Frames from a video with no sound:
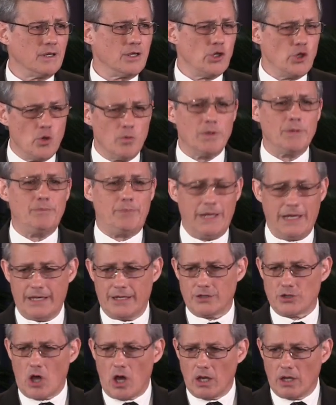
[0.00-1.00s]
Human
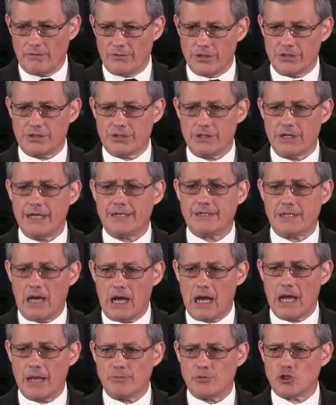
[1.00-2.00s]
beings, all of us, at
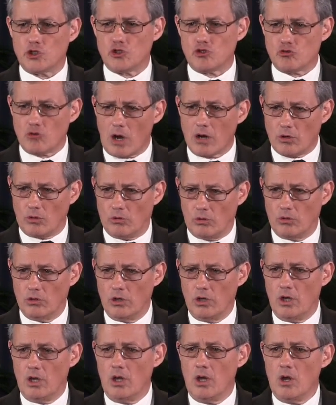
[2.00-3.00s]
times struggle
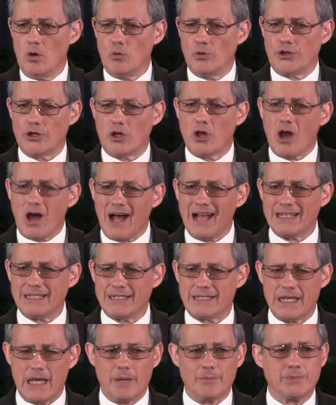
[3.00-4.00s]
with the
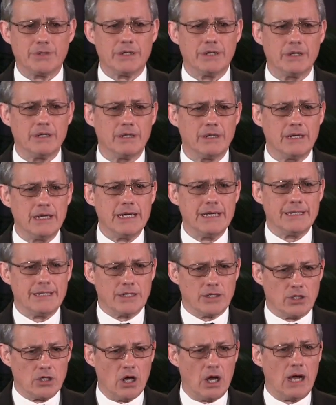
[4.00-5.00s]
concept
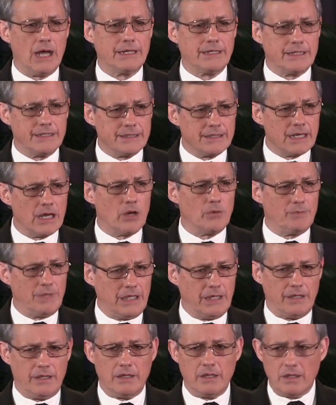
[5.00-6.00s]
that God can tell
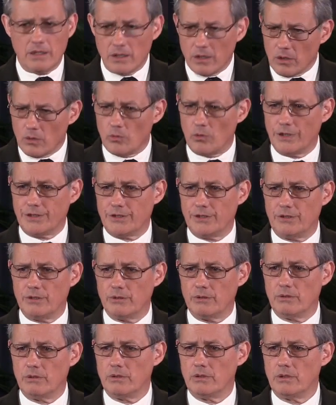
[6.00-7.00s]
me what to
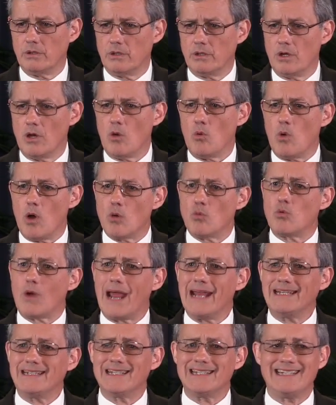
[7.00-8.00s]
do. What
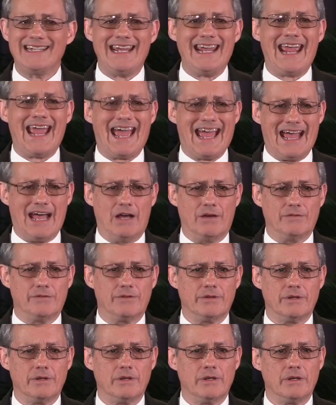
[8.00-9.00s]
right does he have
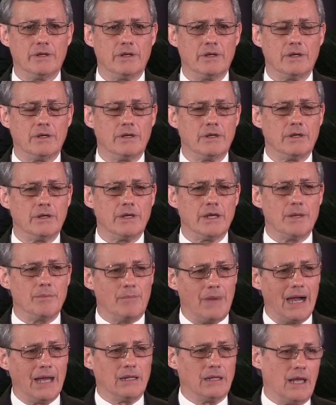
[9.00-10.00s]
in
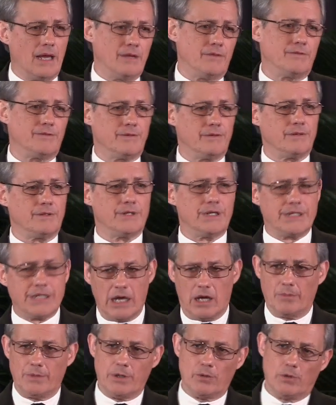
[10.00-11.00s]
my life to
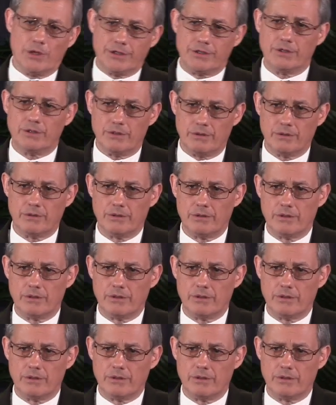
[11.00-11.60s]
tell me what to do?